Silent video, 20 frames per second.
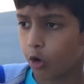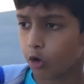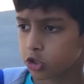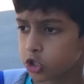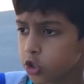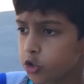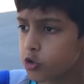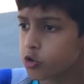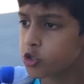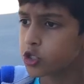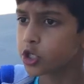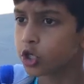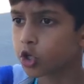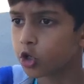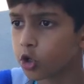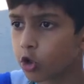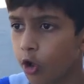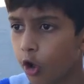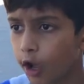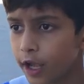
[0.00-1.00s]
also use their
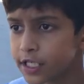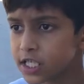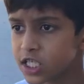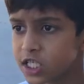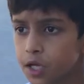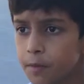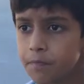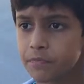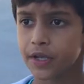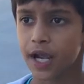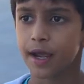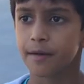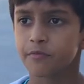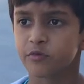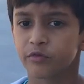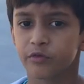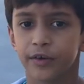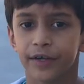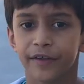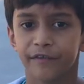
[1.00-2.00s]
claws
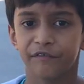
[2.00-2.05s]
sometimes for